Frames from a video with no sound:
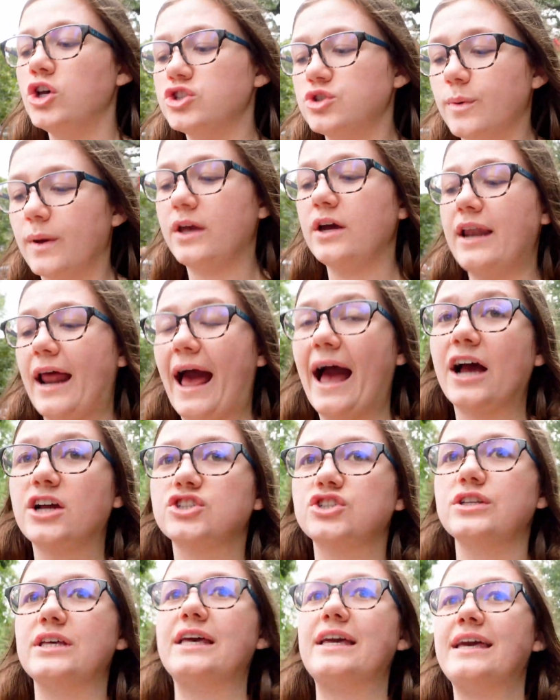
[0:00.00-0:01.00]
So we could
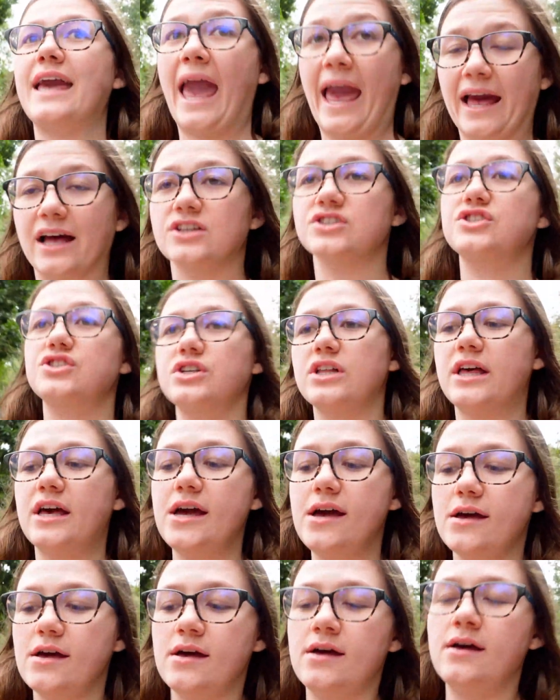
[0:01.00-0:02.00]
actually cancel it